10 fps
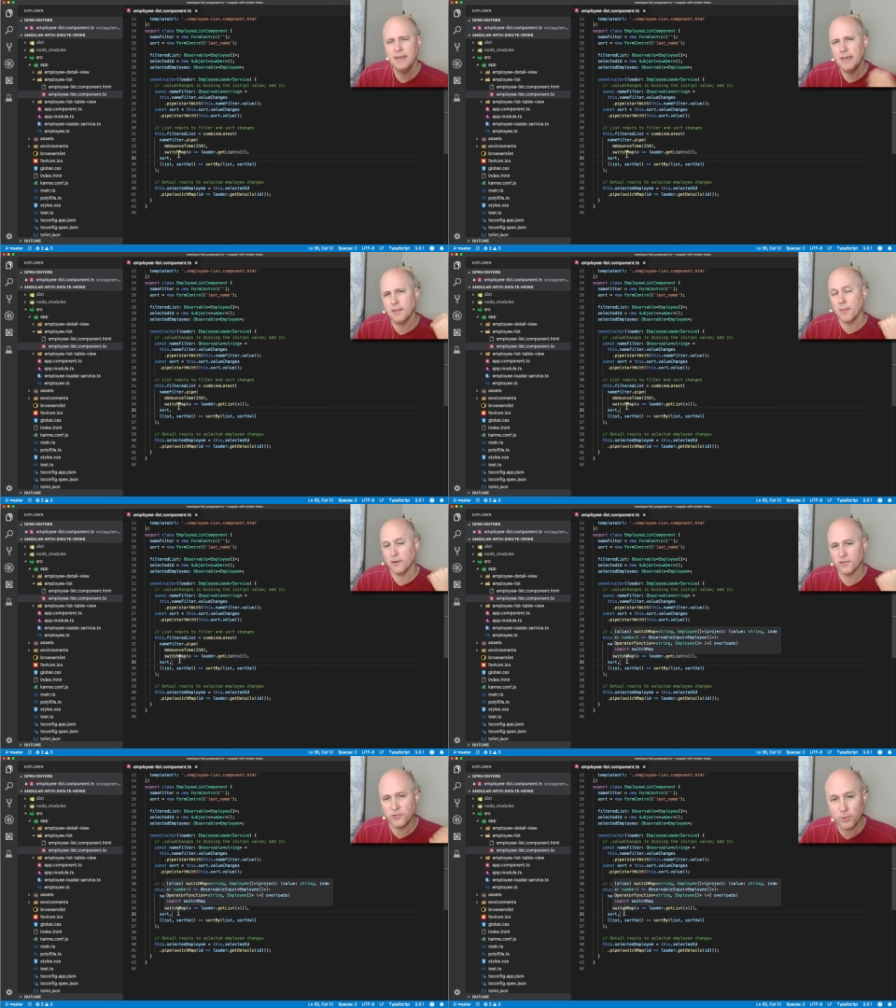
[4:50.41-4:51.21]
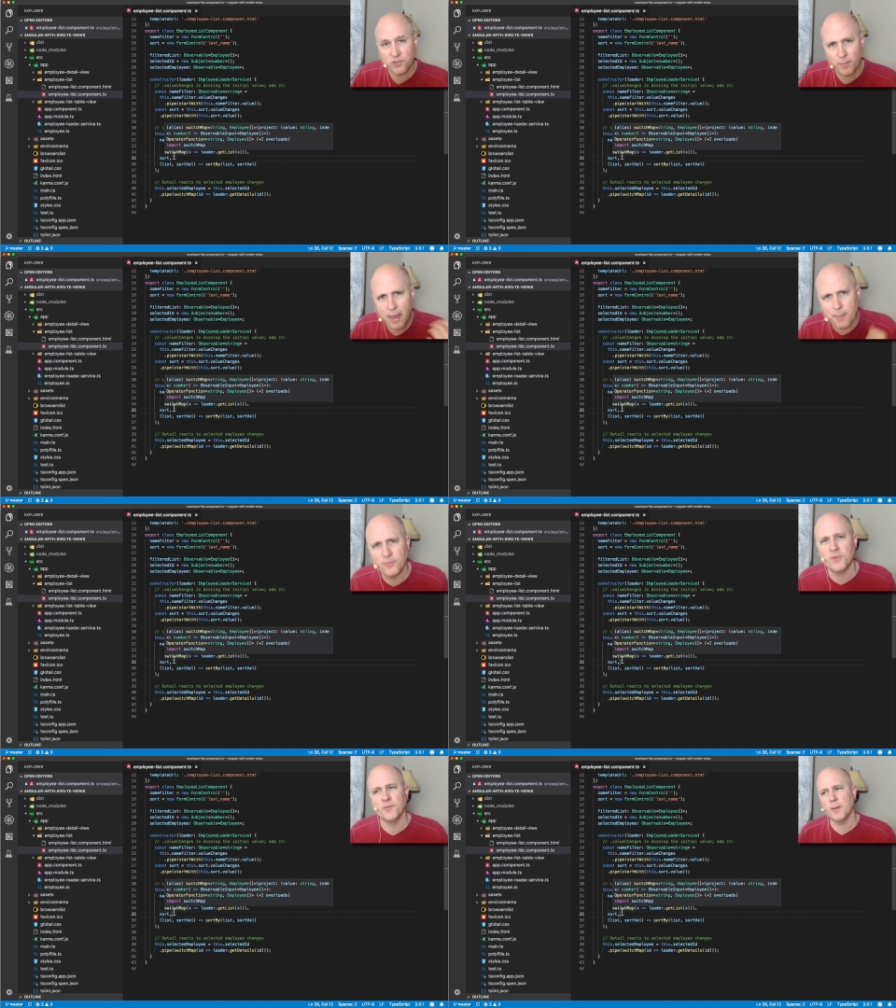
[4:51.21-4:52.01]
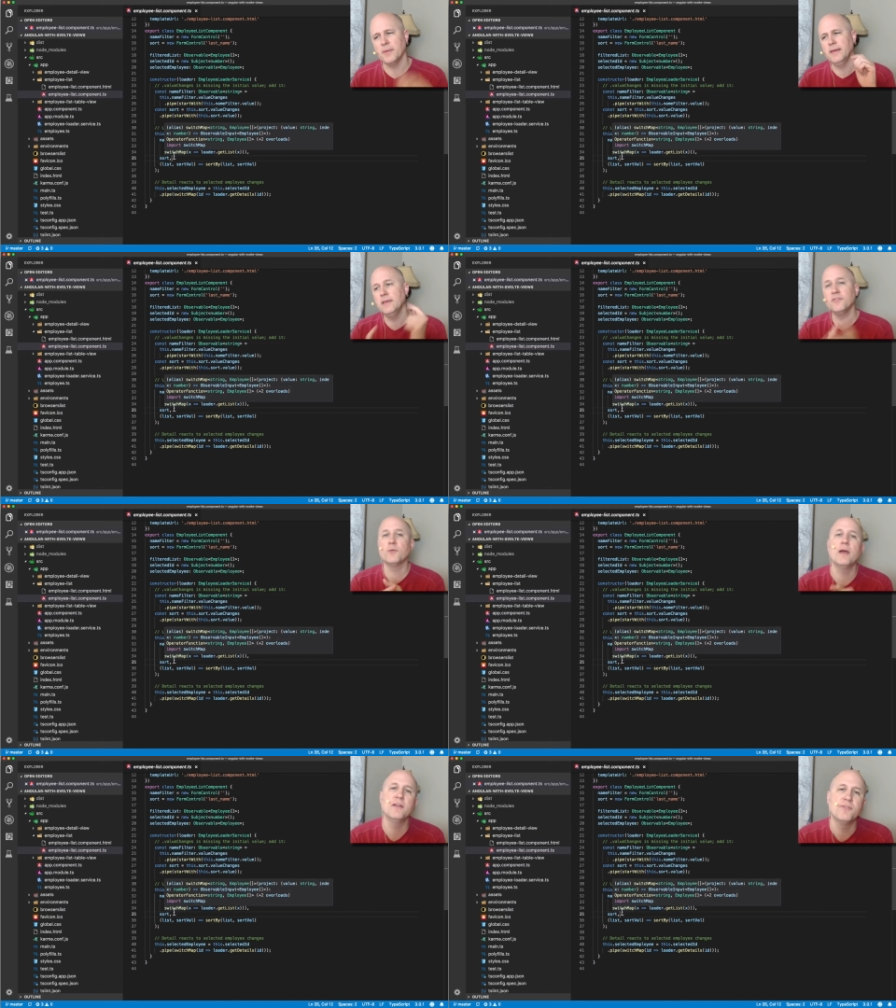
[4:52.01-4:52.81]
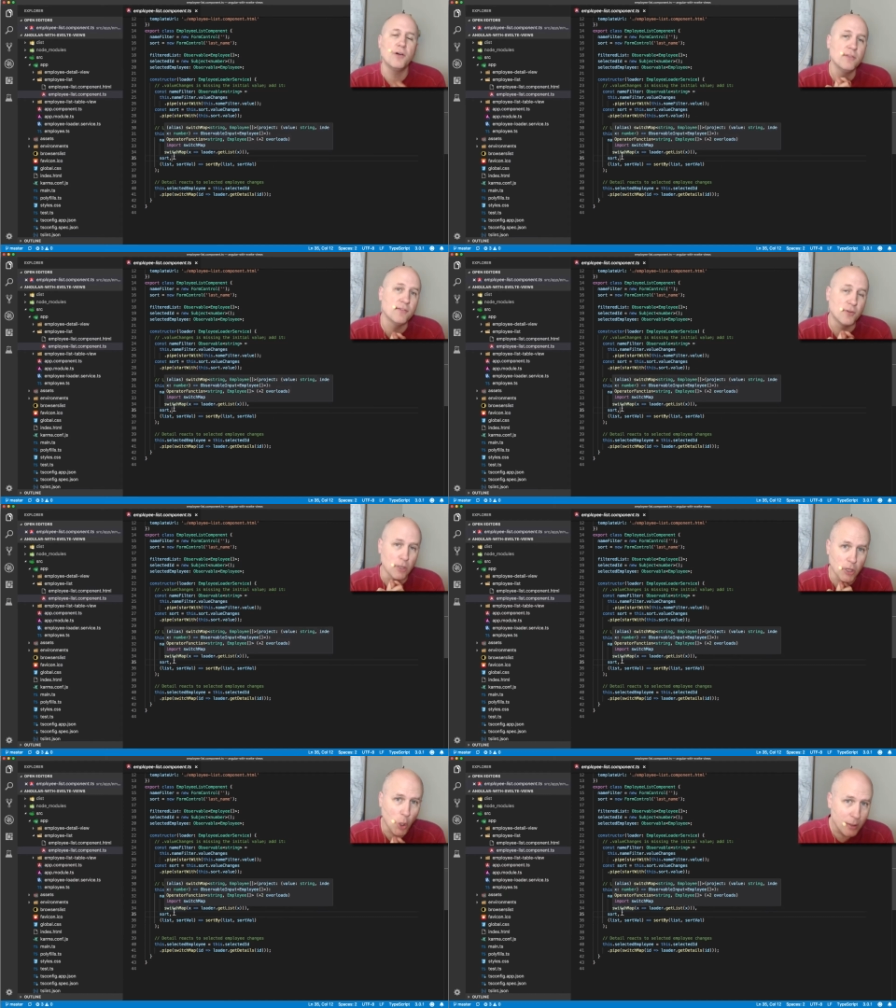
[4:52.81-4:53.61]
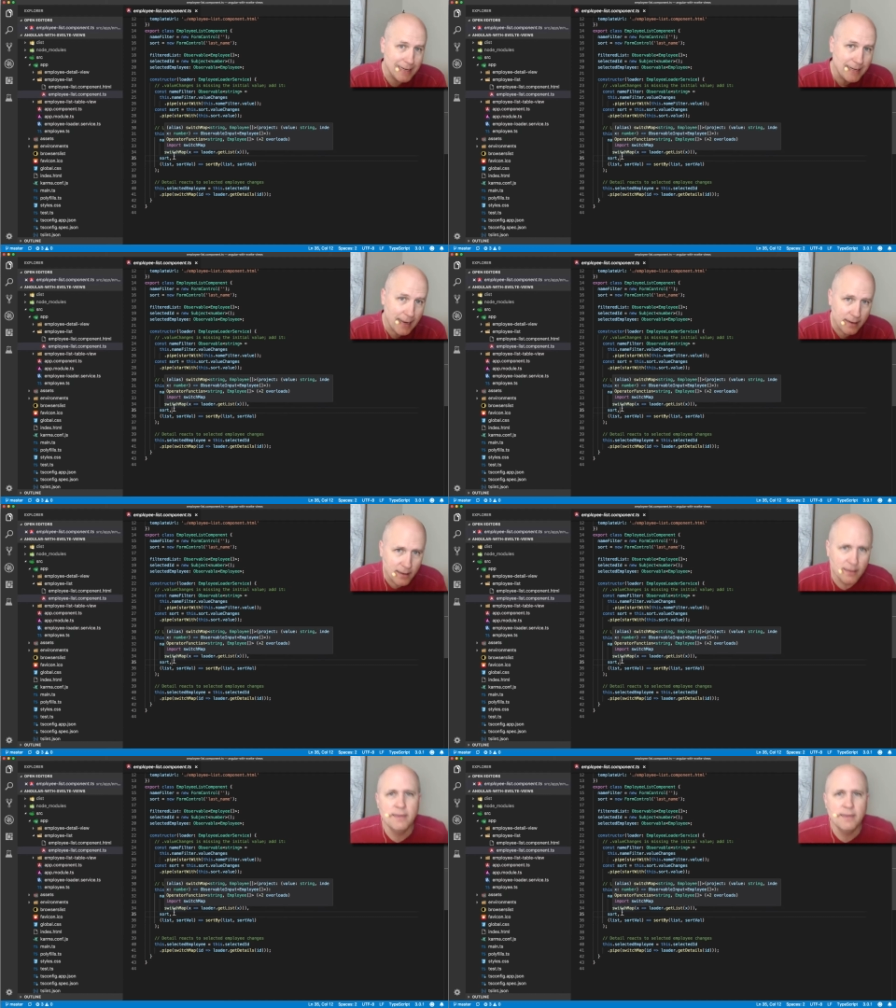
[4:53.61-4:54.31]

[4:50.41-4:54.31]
And then there's switch map. Switch map is the right default if you're loading data.